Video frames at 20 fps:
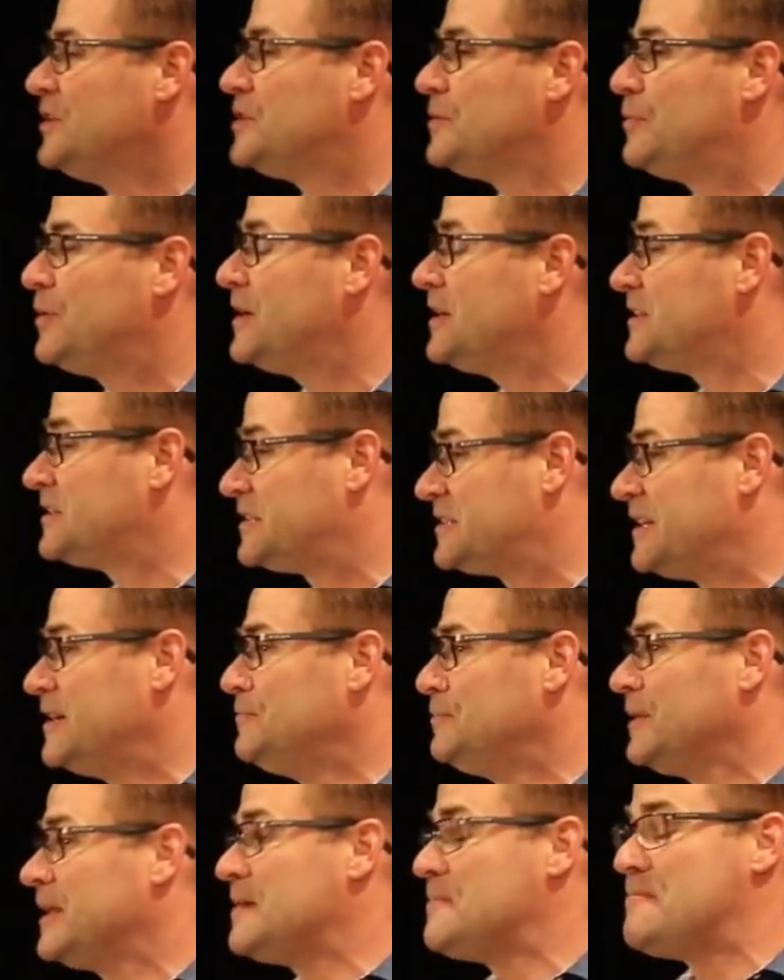To put it
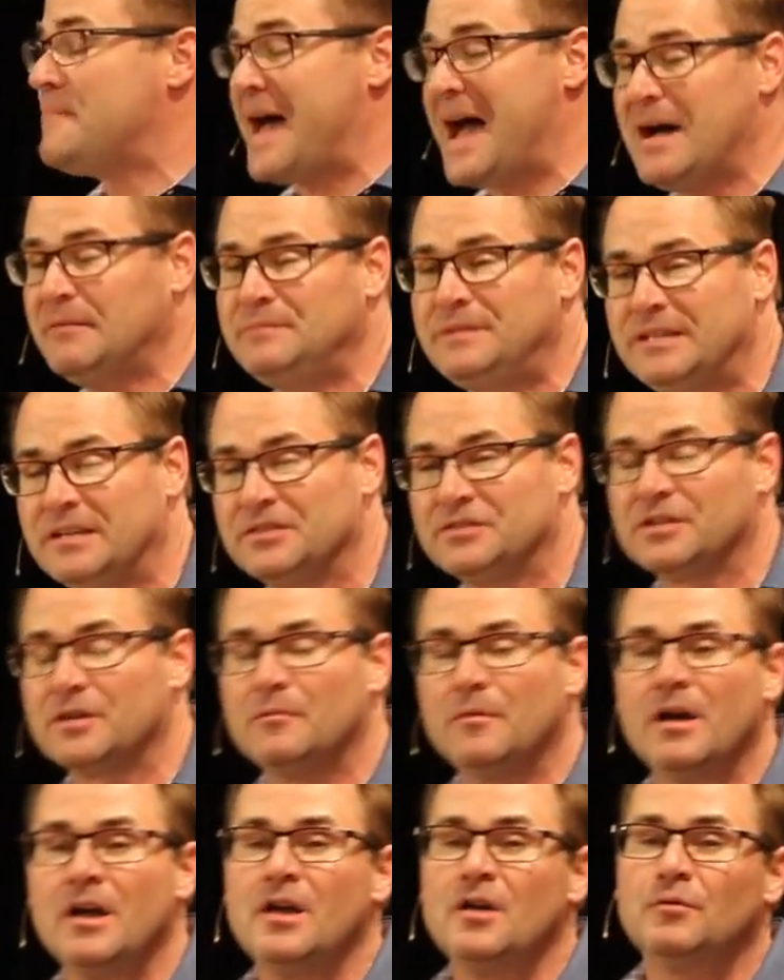simply,
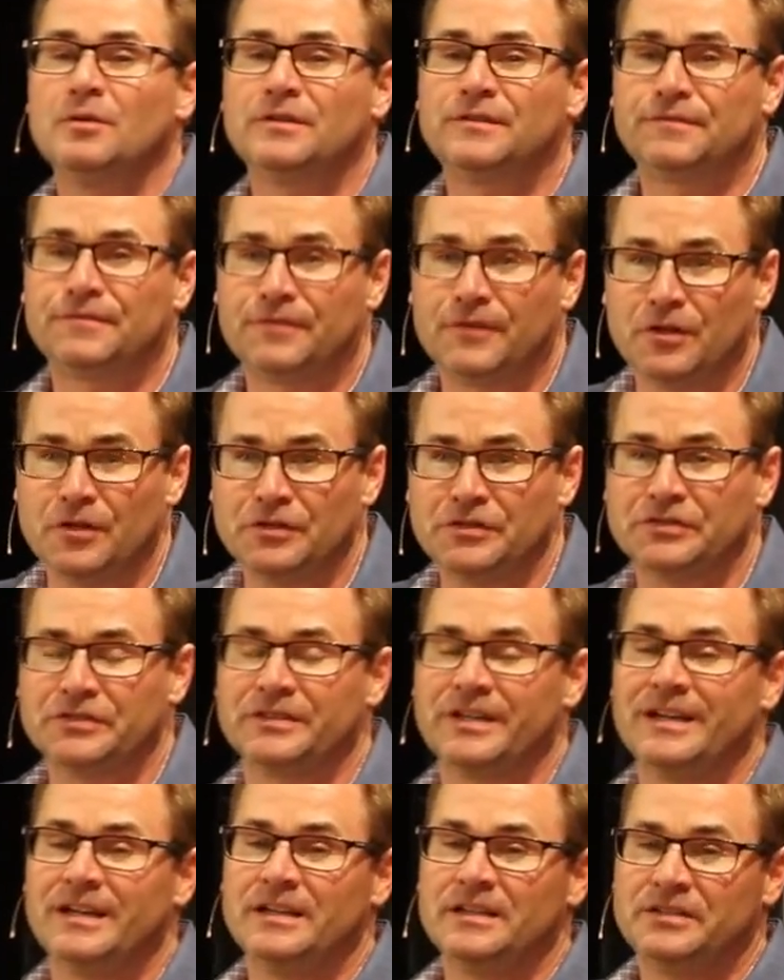baptism was
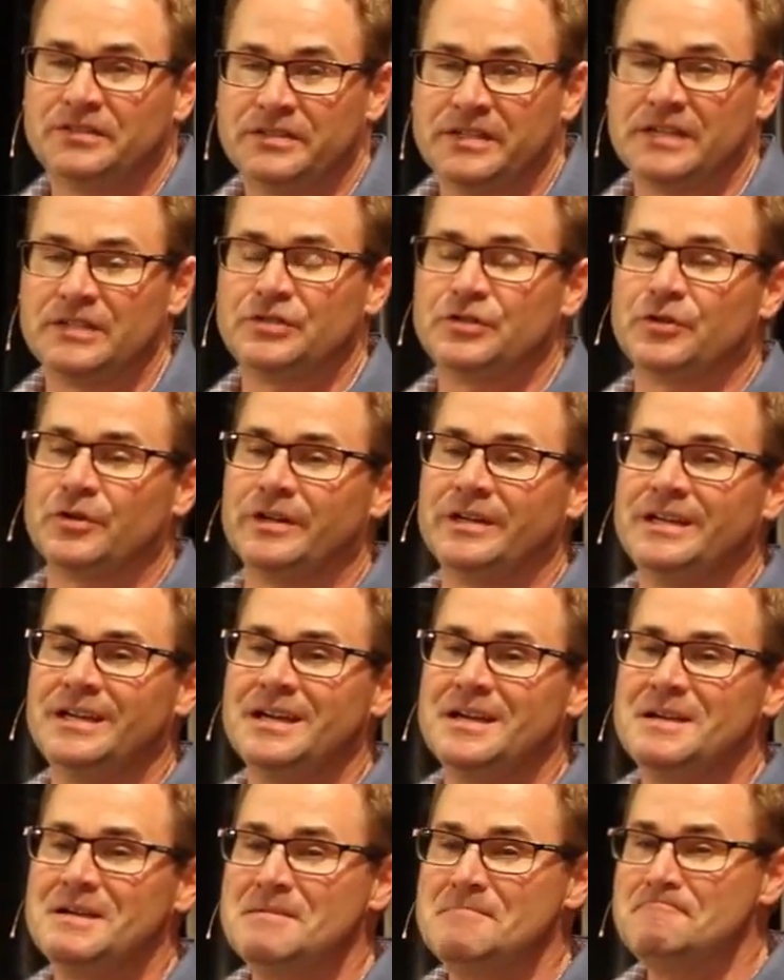first century
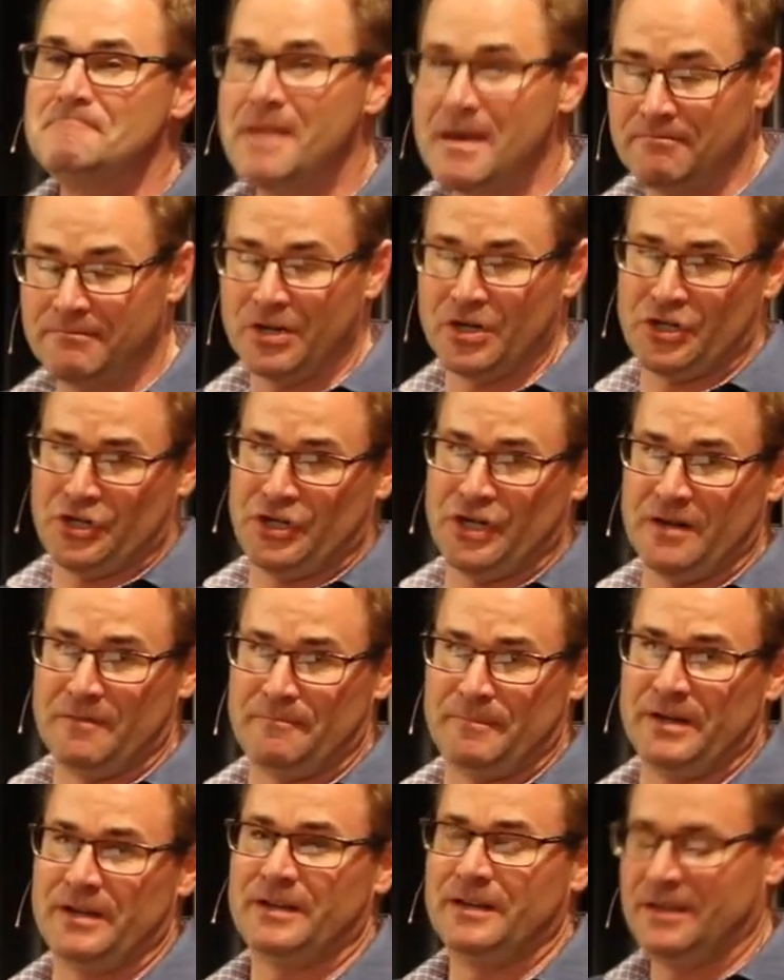
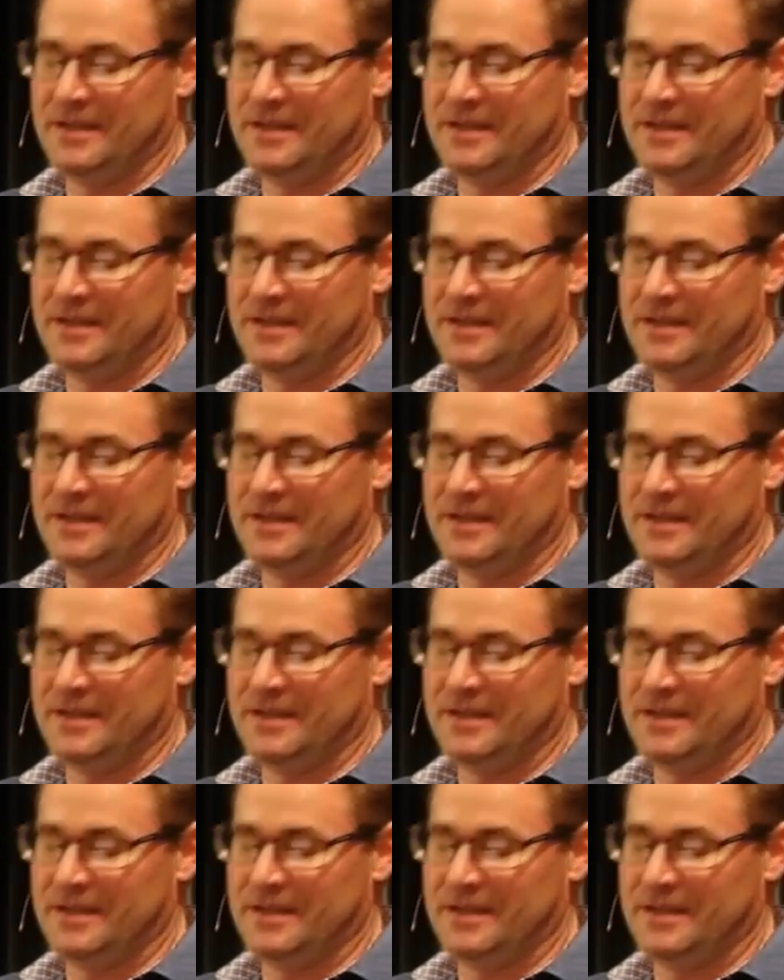membership.